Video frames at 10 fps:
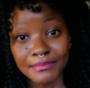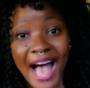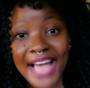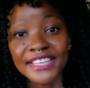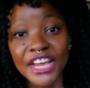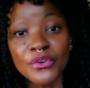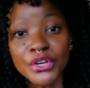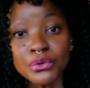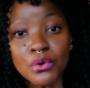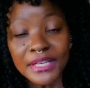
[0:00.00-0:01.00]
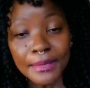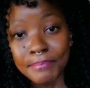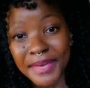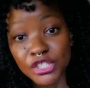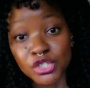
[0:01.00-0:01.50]
I dare you,
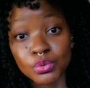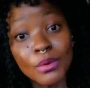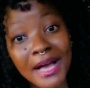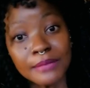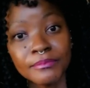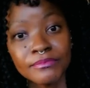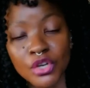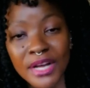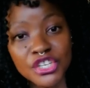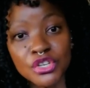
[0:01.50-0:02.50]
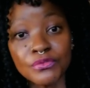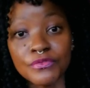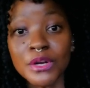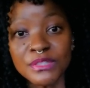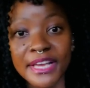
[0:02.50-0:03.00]
Olympic swimmer, to continue
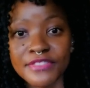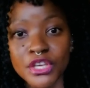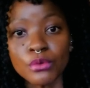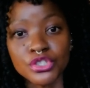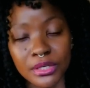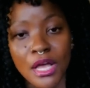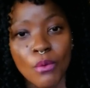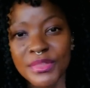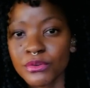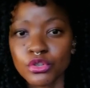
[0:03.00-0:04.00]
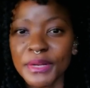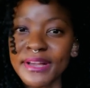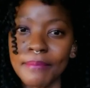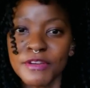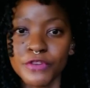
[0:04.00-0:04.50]
floating in the ocean when there's nobody
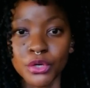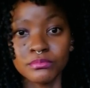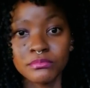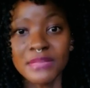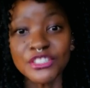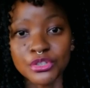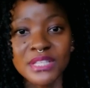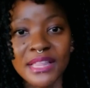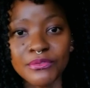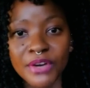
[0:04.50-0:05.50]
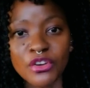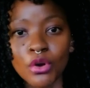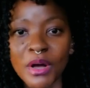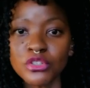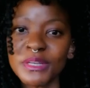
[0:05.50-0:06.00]
coming for you. That's you, South Africa. You're
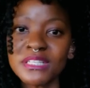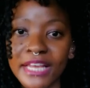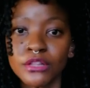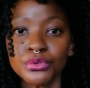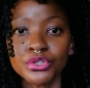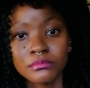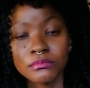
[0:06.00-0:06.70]
about to be deluged.